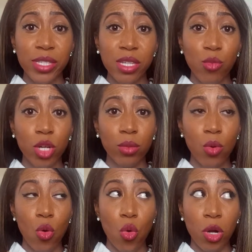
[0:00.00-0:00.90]
someone
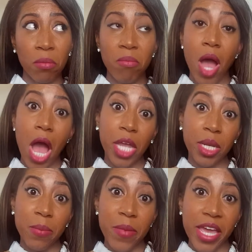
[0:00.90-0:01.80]
or a
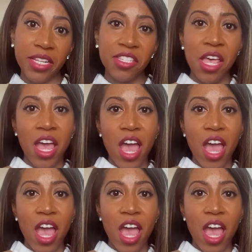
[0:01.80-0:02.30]
debate